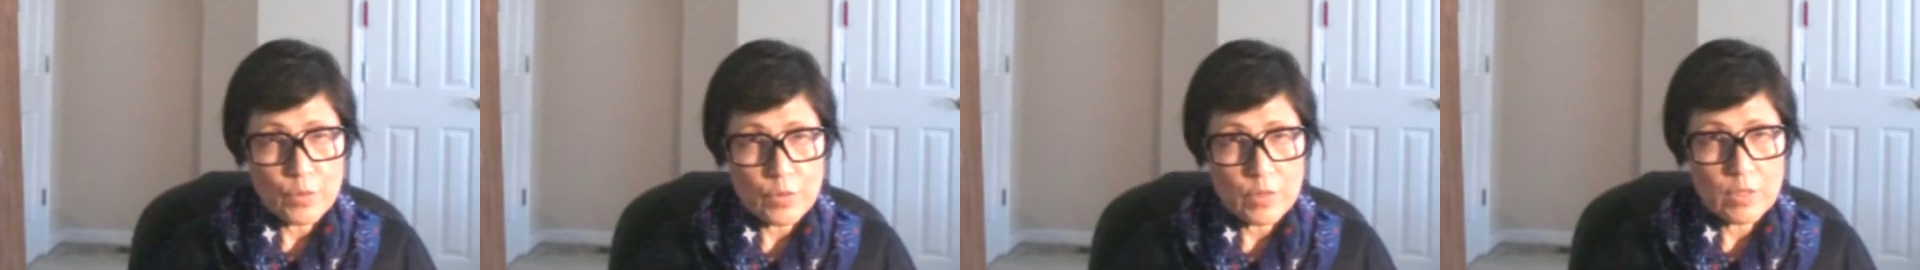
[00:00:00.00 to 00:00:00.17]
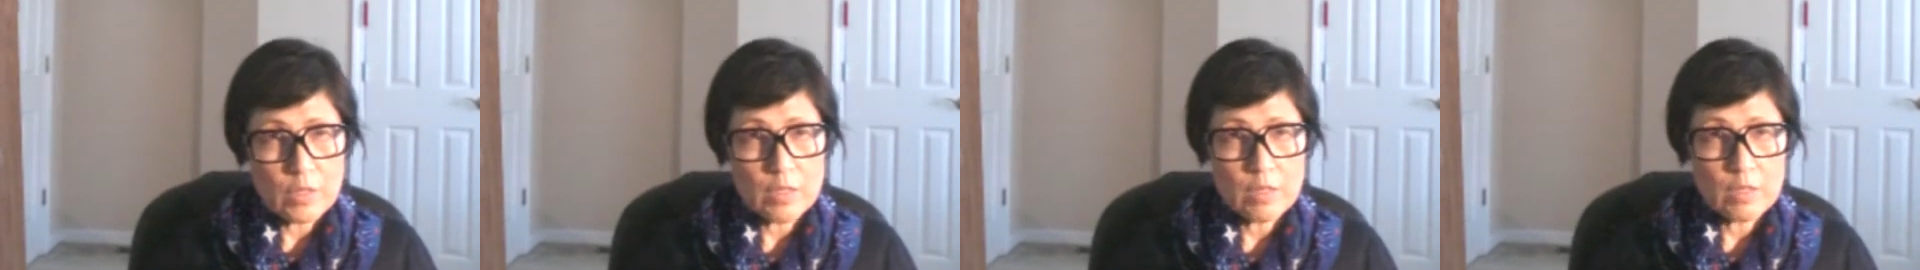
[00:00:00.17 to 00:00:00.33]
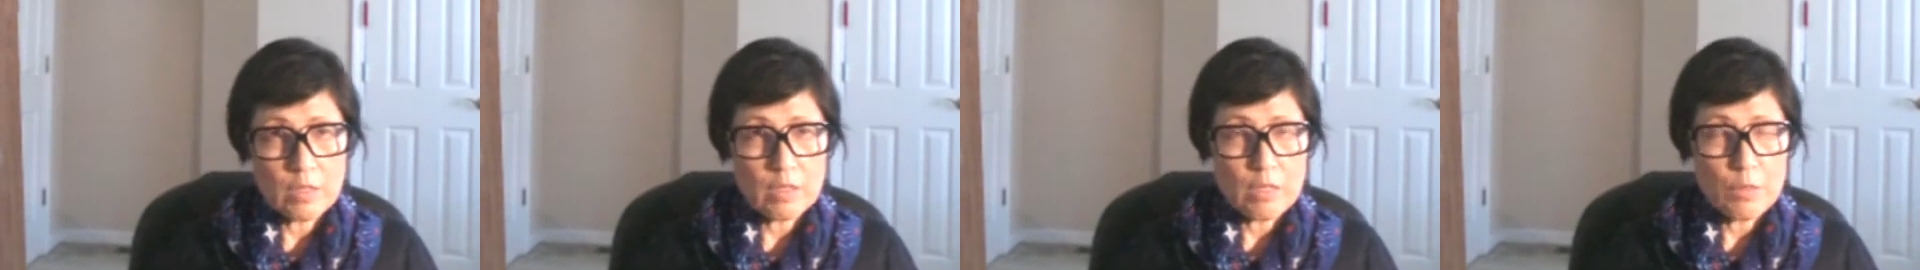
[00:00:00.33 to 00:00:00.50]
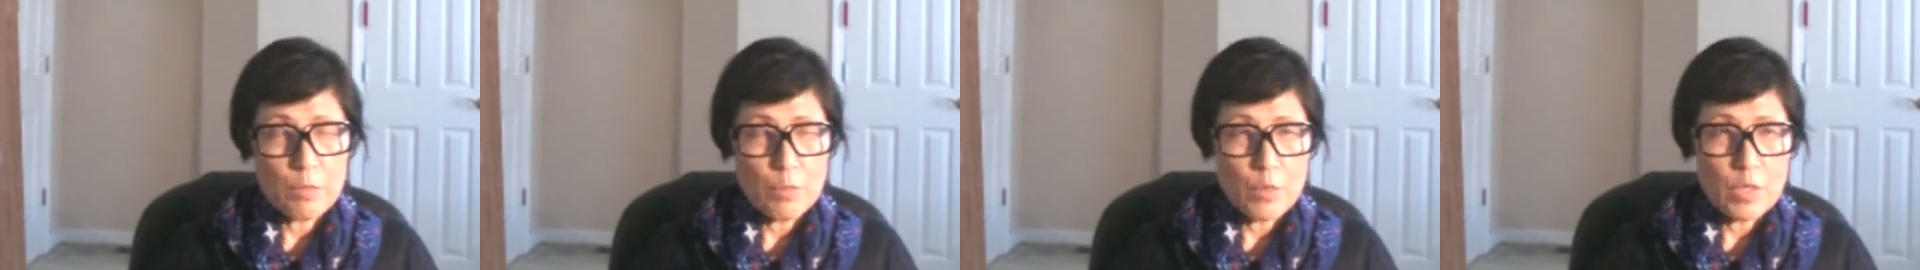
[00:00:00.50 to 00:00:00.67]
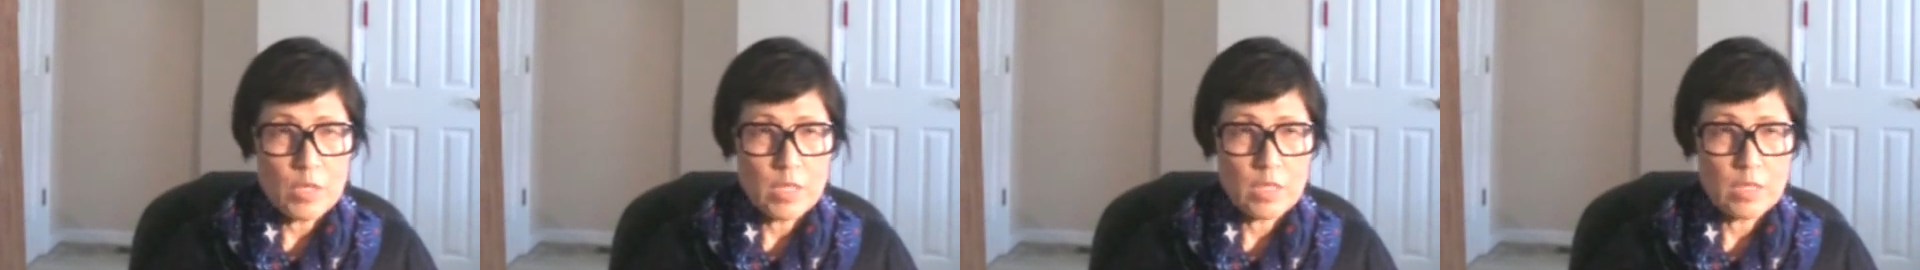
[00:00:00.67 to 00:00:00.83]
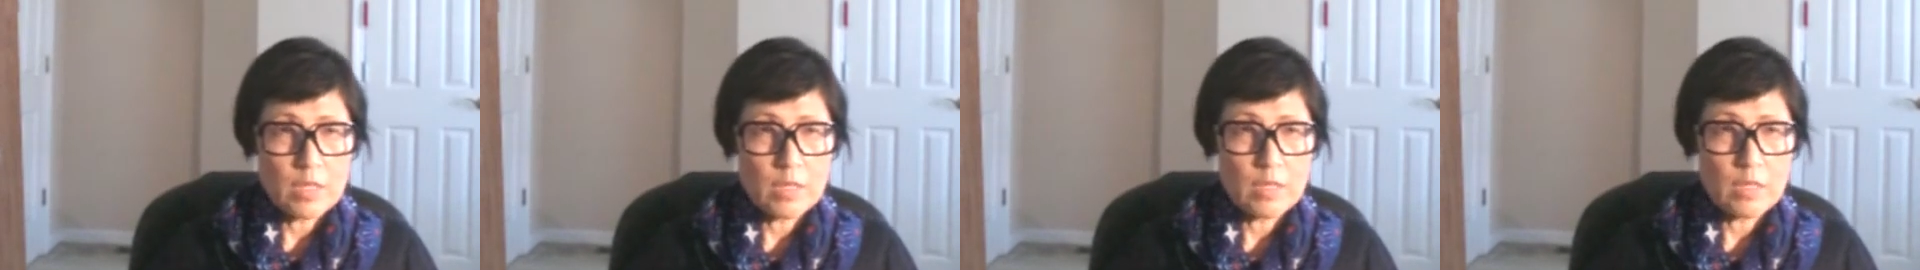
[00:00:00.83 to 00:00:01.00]
see the
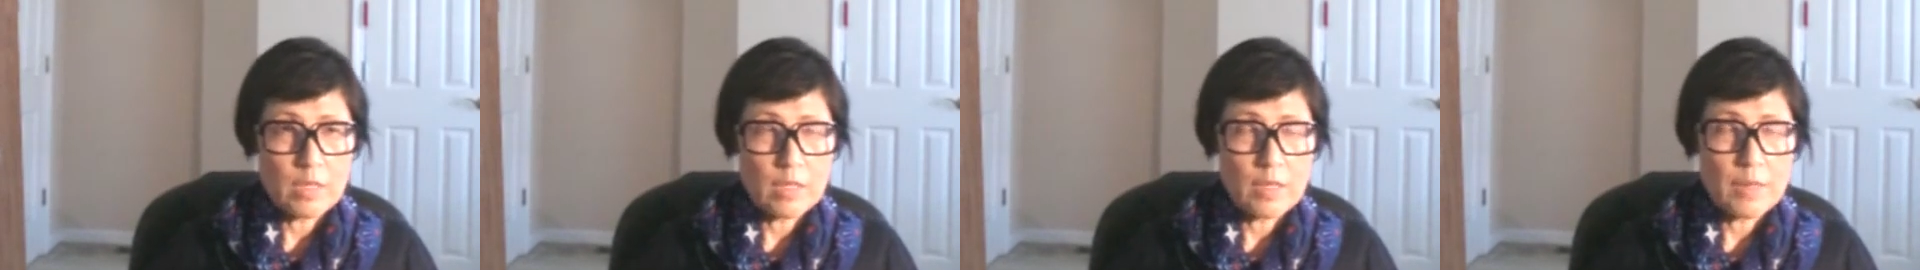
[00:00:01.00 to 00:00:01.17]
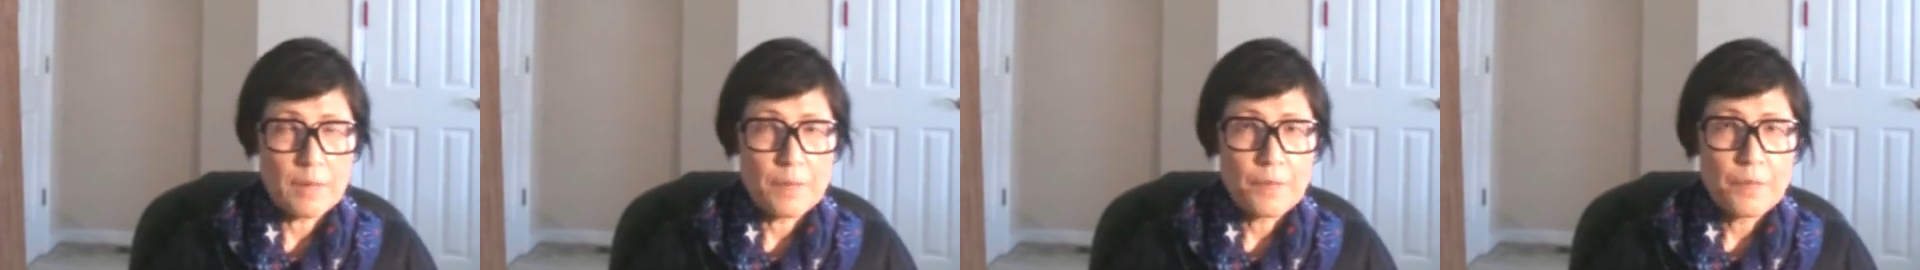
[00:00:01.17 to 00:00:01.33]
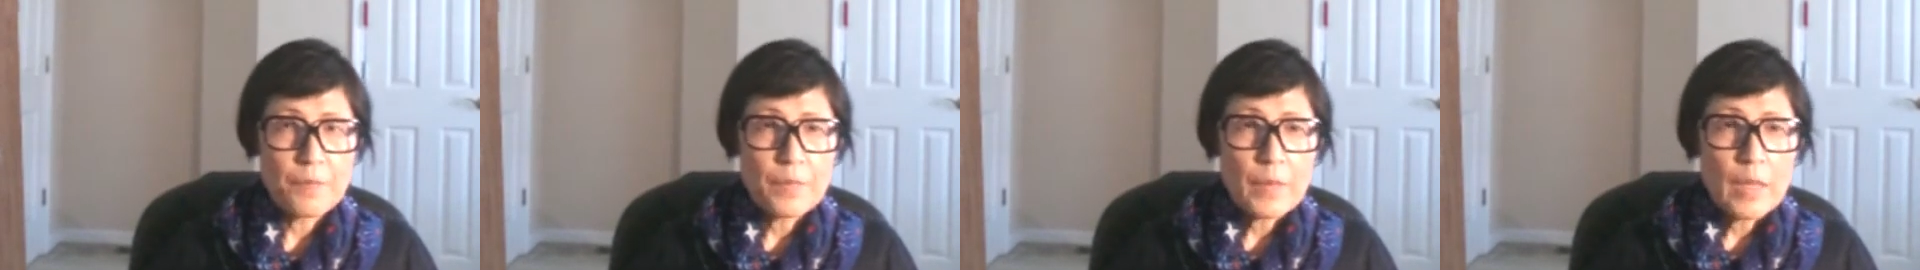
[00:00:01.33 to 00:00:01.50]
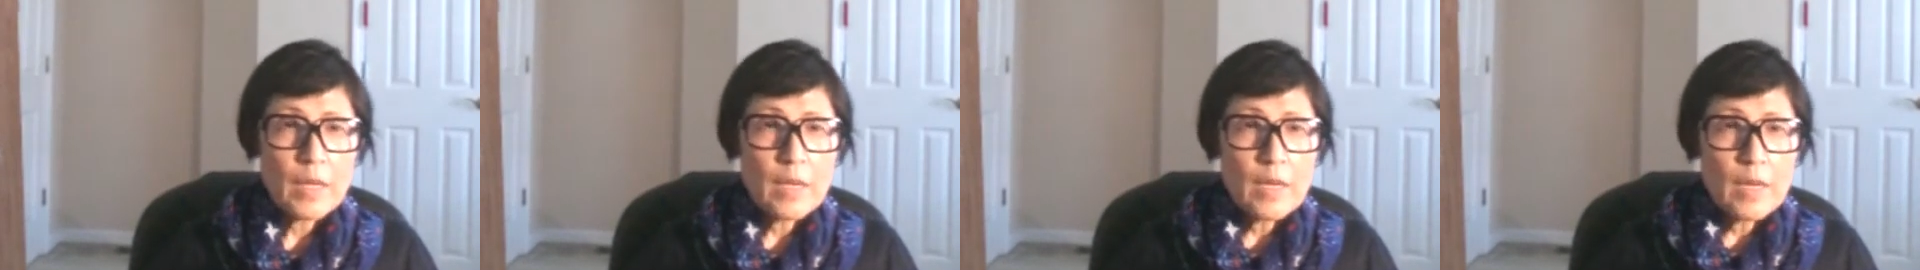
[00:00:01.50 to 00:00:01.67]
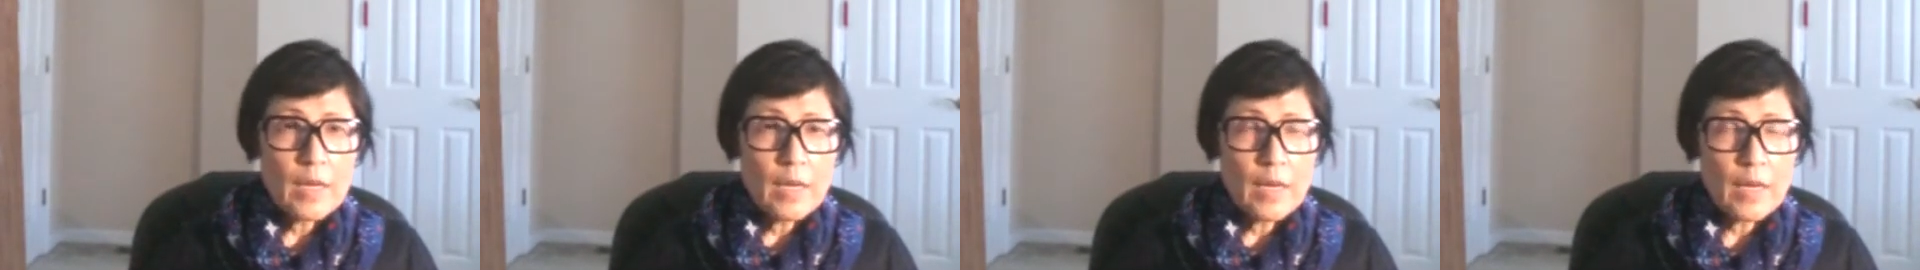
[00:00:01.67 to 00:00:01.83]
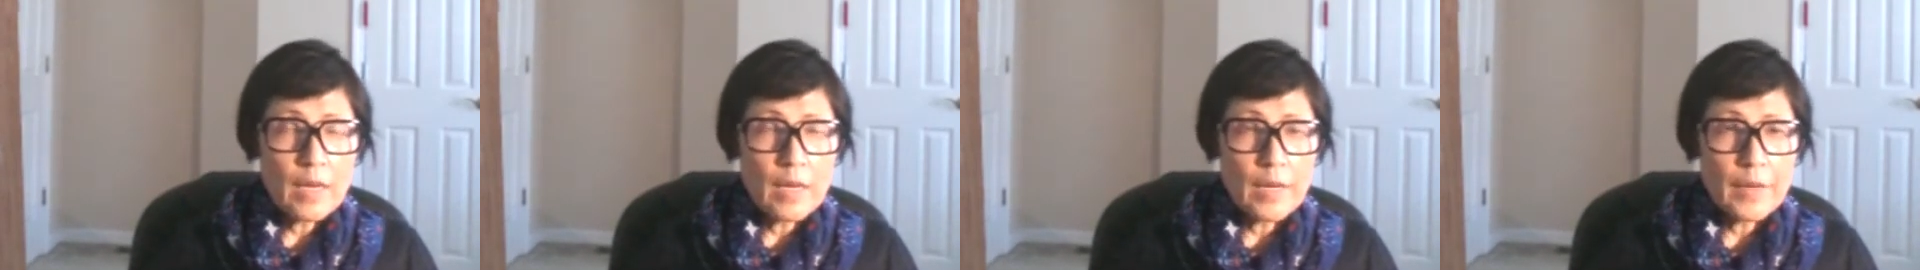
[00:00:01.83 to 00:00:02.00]
emergency.
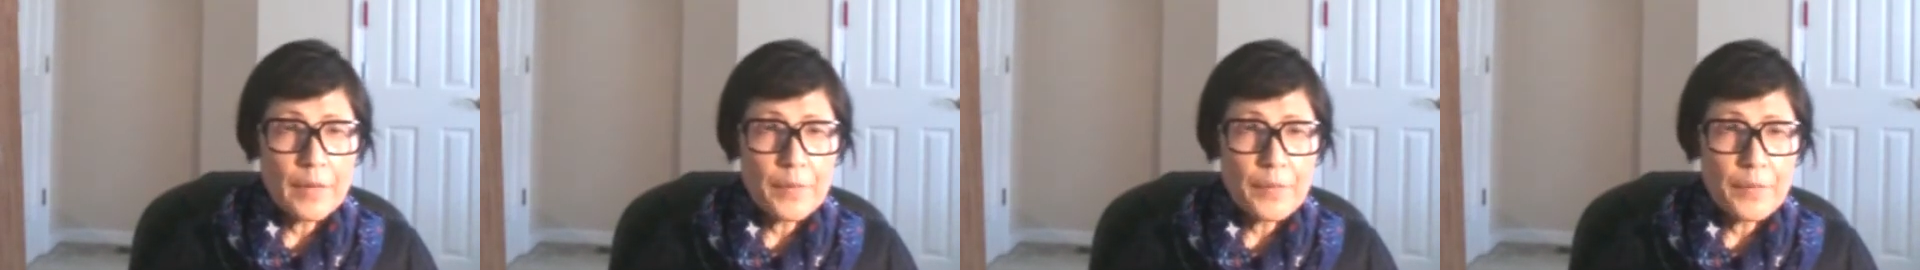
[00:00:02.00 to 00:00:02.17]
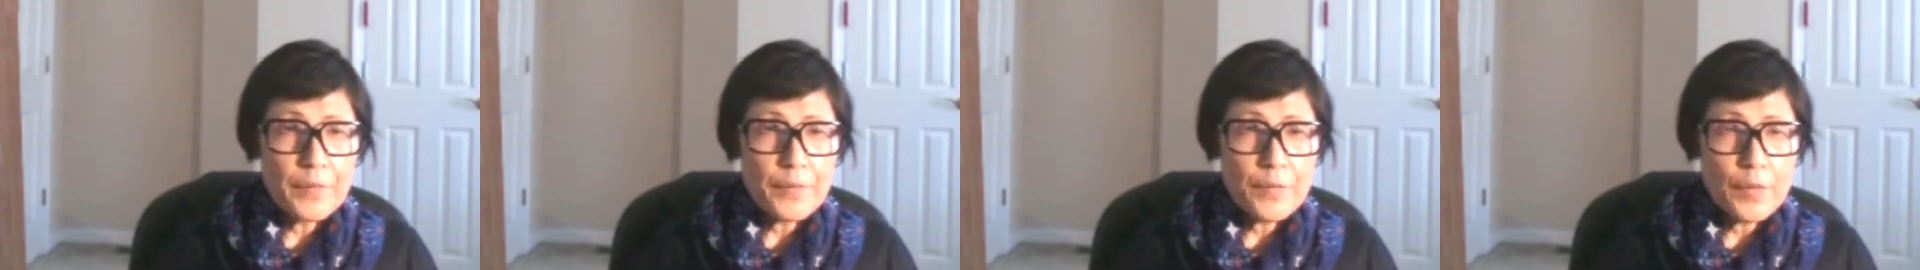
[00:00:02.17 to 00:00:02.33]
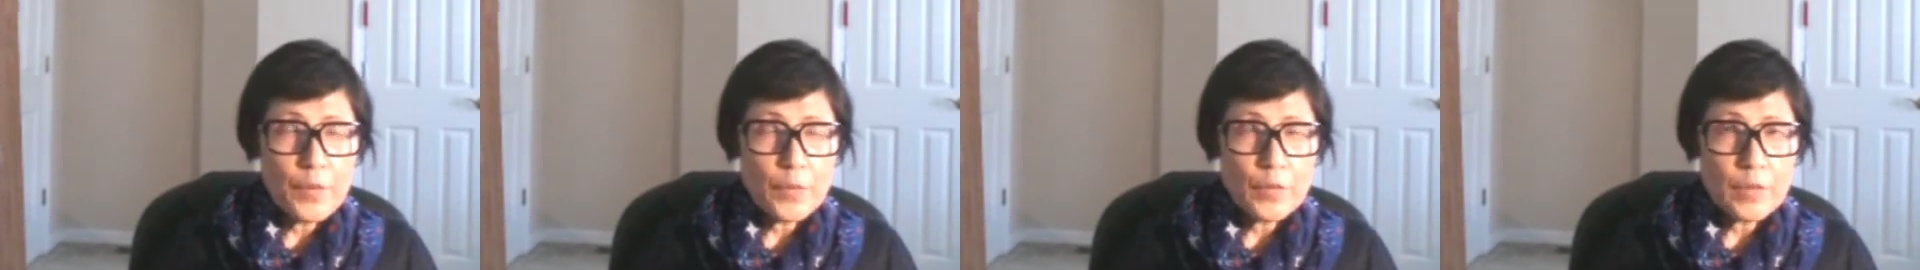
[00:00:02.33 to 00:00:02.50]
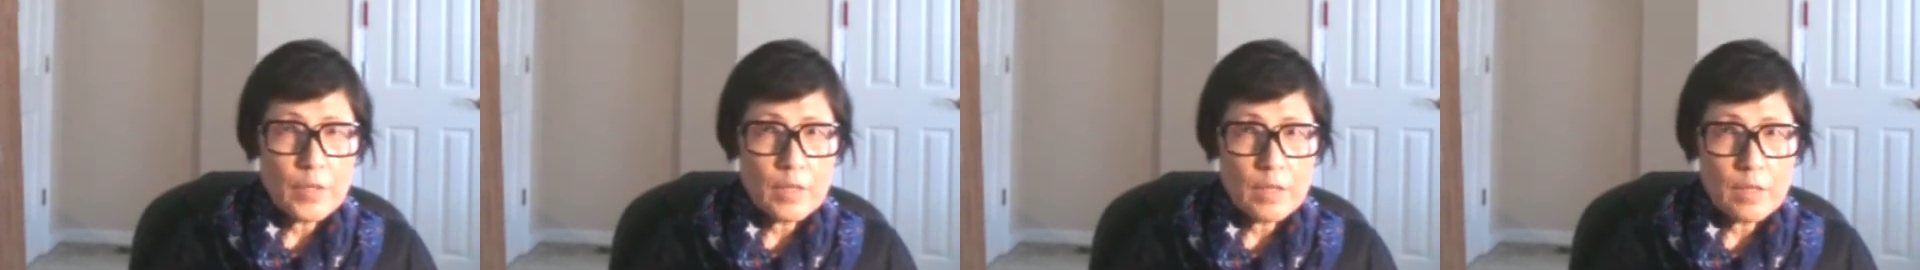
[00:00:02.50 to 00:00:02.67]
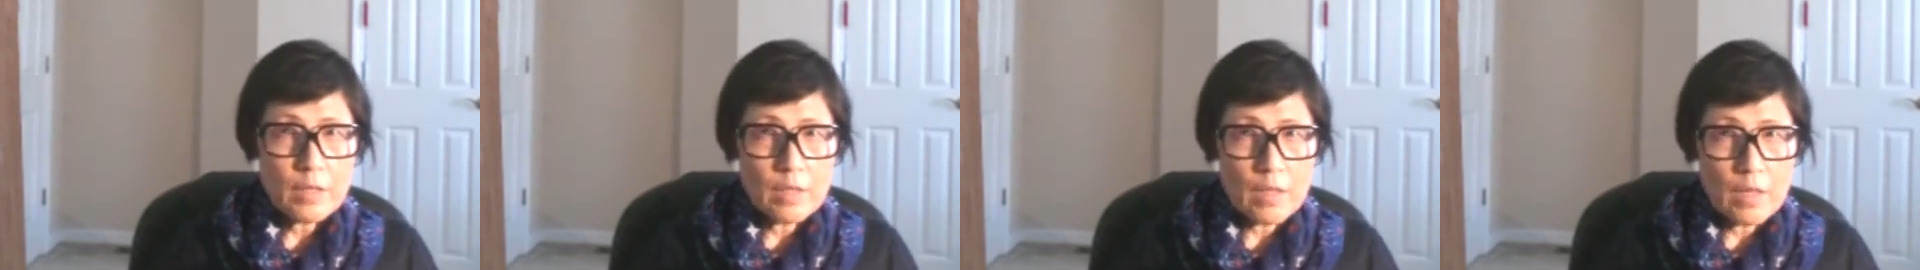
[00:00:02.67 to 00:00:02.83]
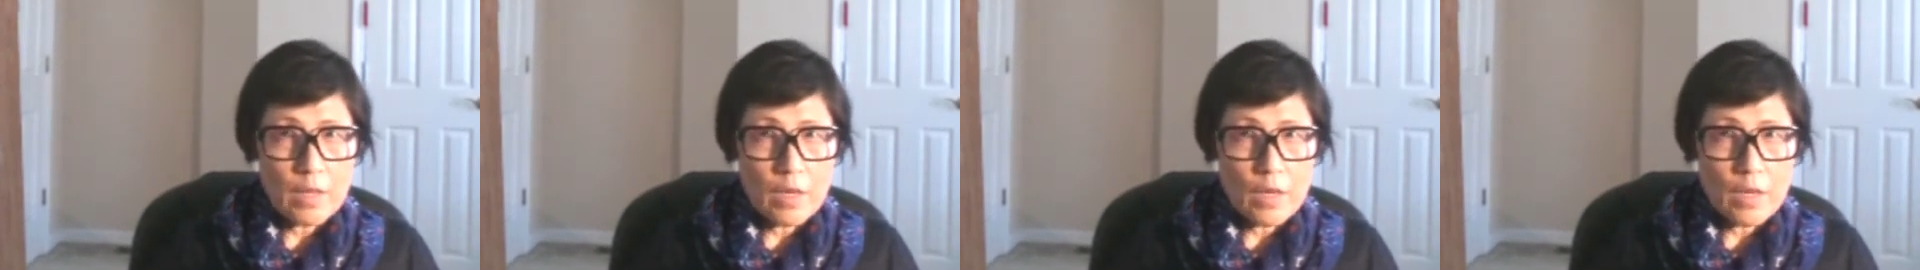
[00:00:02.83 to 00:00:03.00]
For the